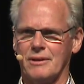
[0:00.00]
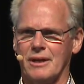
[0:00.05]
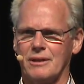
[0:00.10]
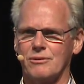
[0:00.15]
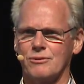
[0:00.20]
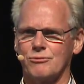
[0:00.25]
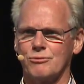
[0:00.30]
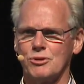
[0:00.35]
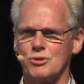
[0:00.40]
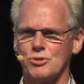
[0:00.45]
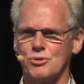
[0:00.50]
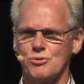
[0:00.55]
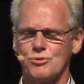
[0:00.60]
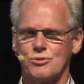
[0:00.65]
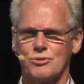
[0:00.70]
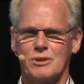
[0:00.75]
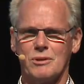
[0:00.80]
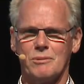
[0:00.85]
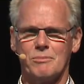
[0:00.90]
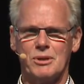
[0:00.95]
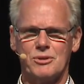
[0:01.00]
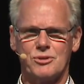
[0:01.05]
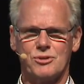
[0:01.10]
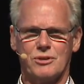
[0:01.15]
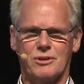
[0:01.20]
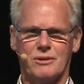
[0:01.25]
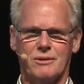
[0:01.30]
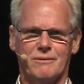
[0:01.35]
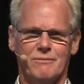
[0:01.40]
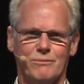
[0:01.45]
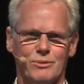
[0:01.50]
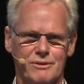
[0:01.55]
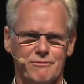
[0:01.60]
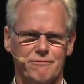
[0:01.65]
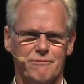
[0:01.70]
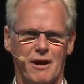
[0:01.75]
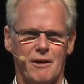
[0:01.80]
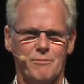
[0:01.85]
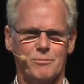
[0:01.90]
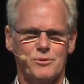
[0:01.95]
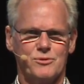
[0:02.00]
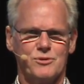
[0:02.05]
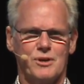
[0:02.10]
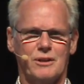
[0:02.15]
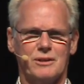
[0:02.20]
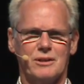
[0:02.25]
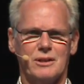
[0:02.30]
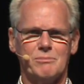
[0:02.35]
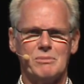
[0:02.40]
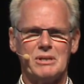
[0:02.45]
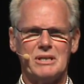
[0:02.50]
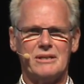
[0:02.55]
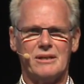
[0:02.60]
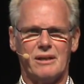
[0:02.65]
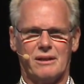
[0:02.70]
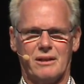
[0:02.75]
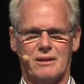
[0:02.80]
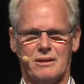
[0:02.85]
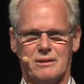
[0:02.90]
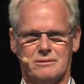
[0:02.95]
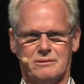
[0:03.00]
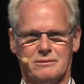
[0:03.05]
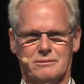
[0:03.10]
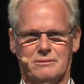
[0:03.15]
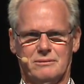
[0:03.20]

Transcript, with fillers: They could reduce the emission with 5% immediately.